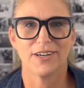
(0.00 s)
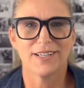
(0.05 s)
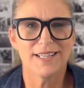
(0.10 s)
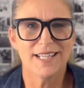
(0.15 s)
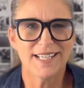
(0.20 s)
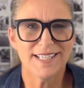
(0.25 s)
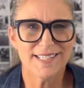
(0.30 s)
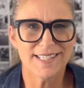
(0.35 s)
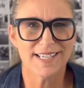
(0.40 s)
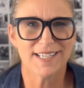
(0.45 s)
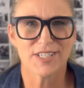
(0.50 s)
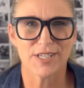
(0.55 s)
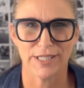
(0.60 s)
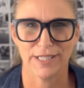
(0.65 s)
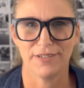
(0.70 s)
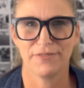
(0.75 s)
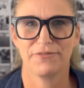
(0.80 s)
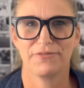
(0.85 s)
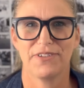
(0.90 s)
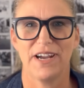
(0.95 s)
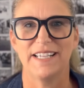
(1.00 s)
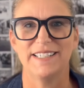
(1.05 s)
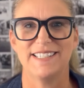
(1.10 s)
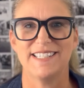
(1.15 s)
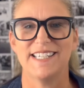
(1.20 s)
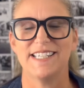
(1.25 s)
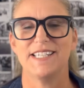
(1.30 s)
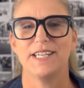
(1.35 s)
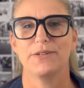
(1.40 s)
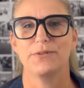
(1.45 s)
I think it's actually
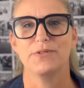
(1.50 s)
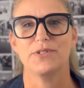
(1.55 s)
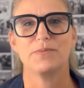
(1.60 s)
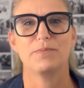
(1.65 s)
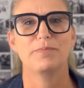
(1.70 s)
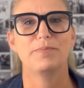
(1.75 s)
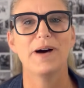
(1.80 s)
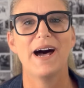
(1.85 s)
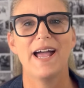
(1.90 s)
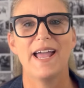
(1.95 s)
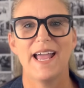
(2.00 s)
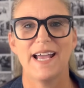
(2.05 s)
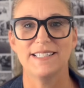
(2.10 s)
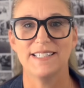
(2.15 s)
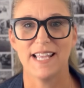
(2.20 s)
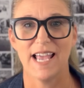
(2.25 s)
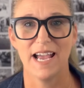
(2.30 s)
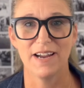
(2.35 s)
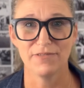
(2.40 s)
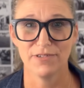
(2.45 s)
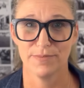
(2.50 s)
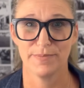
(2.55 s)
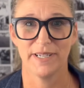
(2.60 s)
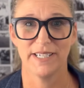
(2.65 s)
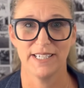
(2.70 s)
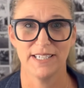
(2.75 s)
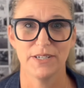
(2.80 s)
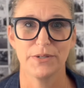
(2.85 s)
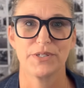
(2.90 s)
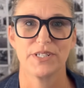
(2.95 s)
fun to use, but as
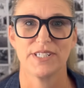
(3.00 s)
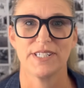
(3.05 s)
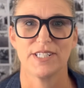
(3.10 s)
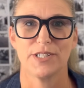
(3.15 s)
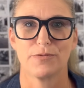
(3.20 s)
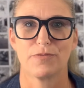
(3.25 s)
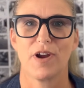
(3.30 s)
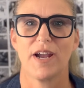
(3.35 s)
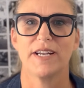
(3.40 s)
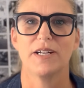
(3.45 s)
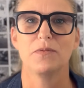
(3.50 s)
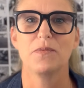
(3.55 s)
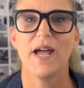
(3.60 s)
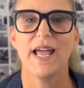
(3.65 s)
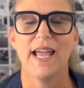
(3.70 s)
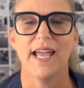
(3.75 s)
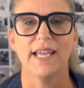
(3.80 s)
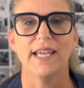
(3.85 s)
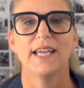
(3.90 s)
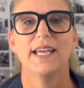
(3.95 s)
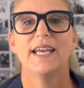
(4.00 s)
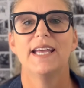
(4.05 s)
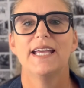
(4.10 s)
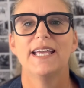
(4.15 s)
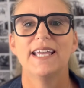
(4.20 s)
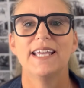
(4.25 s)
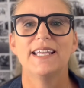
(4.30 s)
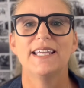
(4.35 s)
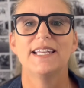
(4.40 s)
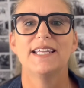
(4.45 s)
everybody notices right away,
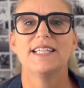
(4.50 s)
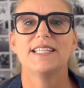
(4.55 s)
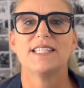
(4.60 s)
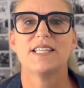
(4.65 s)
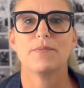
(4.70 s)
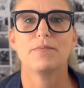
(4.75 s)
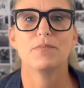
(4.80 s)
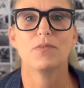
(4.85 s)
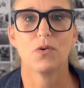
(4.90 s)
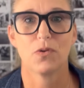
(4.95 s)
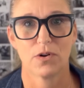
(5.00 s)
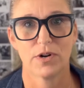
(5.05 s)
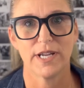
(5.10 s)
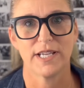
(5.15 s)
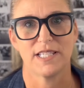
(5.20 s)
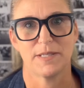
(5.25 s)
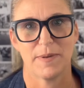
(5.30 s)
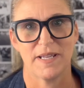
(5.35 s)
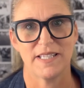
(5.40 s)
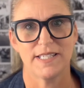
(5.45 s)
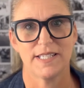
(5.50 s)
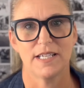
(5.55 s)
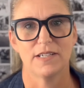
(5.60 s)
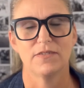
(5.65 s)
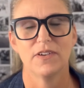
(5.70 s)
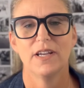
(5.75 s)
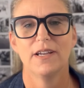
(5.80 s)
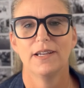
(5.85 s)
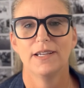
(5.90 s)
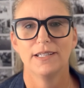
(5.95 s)
it is more
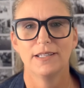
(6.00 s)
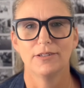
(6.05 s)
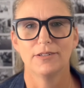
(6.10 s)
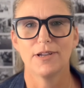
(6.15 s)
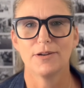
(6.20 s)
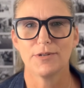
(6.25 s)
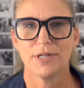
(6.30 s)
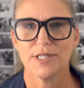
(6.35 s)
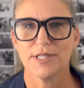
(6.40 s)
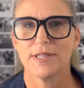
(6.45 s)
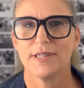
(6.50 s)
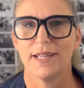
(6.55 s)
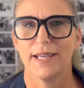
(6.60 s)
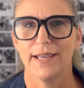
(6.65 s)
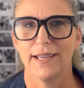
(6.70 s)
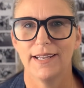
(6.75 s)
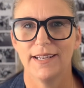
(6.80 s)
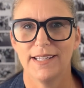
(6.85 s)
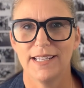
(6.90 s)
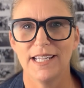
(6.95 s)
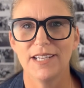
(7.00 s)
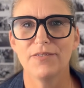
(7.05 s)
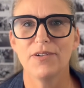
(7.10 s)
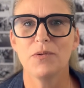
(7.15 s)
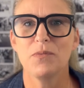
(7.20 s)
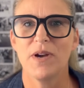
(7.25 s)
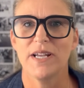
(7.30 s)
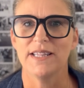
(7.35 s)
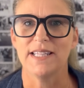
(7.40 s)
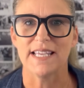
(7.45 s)
expensive. You'll notice that
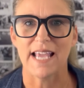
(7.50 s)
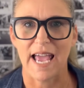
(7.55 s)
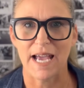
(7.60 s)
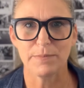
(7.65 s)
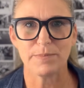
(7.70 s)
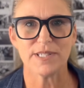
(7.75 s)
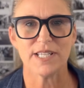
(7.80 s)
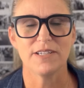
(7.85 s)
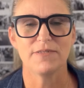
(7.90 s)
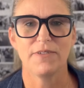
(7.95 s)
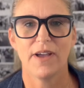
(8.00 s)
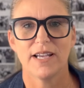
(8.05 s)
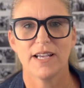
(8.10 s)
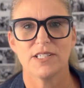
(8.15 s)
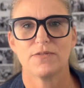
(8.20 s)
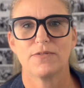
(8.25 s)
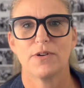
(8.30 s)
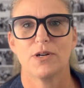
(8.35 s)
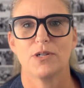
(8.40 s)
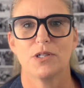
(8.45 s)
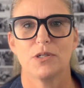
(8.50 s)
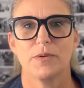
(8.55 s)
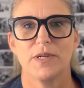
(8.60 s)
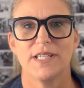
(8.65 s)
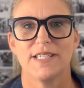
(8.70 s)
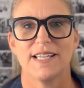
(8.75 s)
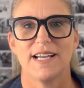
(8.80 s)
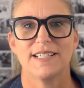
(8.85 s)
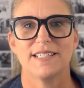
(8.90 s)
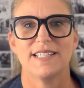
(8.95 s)
even when the Epson FastFoto
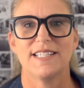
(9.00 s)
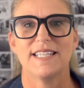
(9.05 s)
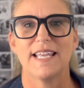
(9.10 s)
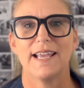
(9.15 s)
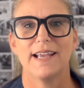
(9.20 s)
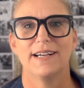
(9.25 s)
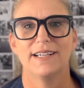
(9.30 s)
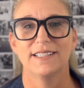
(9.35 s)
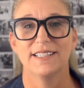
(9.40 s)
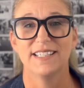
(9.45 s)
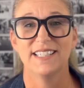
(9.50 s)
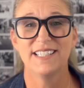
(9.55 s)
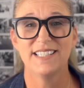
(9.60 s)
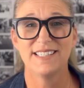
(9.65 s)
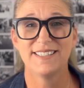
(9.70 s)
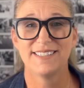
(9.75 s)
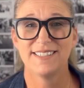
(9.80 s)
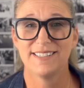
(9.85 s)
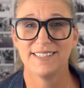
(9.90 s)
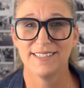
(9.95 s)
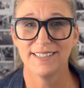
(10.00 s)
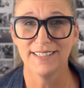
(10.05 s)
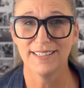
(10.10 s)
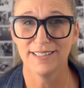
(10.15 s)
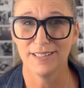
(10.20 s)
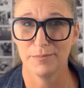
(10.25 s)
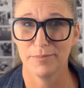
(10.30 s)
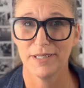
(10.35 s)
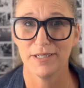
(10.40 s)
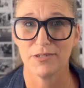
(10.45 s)
is on sale, it's
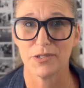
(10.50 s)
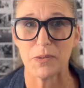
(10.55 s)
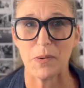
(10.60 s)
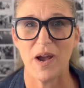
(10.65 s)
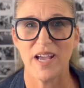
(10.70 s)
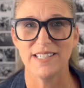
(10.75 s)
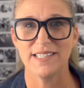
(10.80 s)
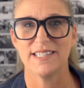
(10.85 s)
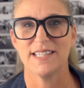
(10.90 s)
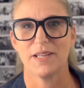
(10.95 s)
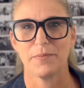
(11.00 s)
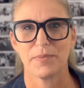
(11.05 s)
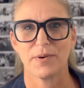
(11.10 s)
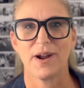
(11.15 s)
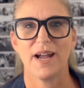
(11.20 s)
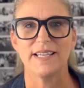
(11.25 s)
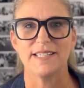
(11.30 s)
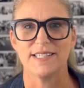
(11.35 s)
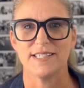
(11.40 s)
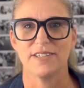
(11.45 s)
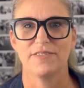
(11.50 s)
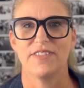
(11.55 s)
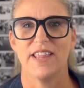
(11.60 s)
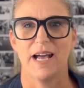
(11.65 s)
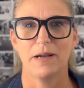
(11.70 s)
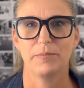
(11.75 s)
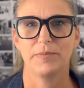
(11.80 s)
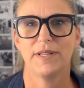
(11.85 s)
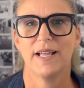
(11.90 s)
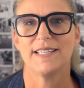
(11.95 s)
still about twice the price of
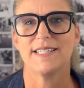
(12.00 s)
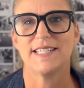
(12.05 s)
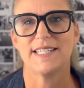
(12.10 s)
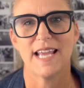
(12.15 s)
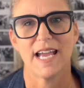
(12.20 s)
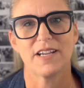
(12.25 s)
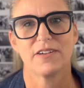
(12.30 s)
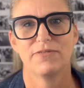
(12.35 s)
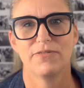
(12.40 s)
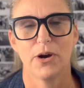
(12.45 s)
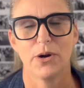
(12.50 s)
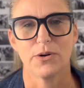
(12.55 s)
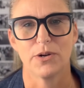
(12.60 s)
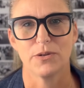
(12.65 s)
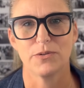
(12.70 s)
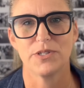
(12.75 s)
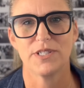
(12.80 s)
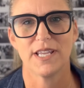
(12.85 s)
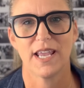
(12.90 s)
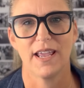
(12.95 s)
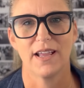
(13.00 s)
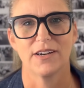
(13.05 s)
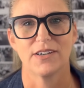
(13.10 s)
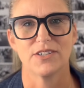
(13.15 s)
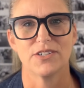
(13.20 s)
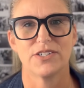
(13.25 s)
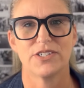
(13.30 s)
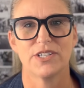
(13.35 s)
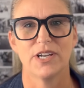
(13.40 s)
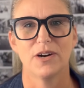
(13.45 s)
that Plustek ePhoto
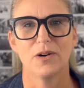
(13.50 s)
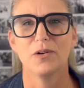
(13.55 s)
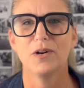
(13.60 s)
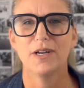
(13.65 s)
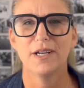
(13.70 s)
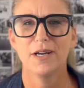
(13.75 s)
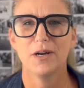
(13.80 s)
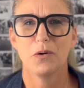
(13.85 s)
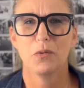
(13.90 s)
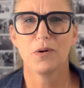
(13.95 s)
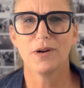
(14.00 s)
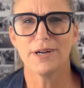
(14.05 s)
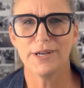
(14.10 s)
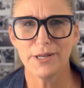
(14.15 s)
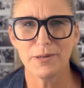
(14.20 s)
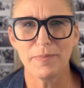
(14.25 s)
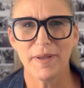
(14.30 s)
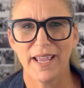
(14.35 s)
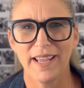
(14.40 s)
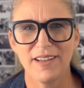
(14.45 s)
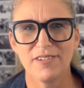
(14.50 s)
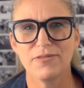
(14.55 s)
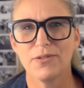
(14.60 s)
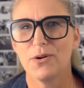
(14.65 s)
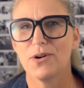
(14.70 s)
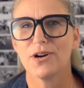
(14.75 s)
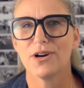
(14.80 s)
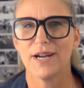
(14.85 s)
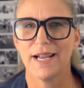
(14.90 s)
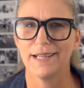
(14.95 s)
scanner. So what are you paying
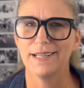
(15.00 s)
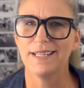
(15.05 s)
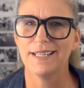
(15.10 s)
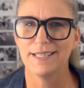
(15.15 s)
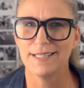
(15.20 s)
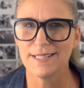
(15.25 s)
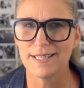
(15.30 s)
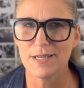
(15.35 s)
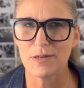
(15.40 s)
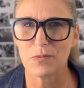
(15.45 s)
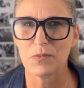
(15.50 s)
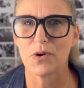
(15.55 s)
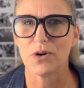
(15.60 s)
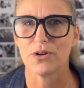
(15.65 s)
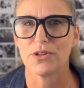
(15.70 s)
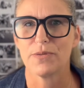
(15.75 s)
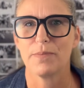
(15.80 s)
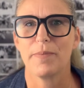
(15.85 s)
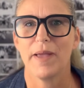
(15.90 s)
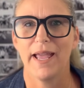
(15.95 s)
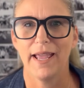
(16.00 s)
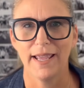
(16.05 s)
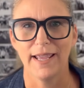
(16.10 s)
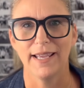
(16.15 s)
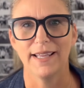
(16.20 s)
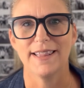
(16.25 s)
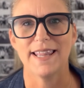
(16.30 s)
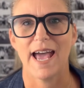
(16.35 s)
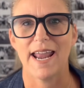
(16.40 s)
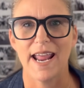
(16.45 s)
for, and is it worth
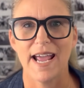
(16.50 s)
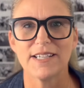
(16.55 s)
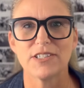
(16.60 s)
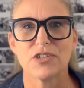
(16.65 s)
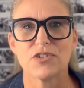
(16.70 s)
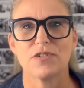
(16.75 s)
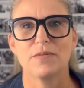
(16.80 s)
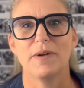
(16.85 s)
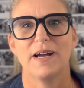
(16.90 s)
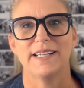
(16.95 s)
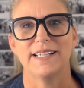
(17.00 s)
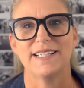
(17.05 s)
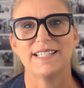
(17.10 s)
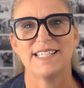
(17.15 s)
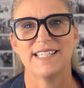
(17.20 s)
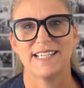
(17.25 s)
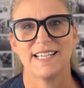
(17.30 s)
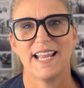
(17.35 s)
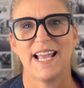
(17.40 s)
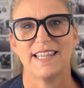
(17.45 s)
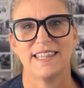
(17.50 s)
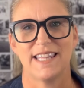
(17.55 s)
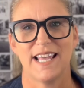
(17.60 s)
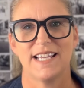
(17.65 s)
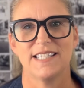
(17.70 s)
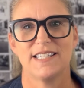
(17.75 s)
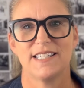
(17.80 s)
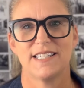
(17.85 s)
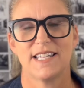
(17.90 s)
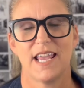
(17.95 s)
paying that extra money to get
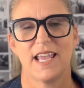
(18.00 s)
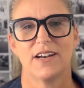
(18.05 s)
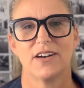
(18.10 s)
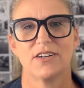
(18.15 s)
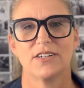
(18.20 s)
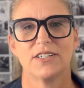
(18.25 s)
that scanner?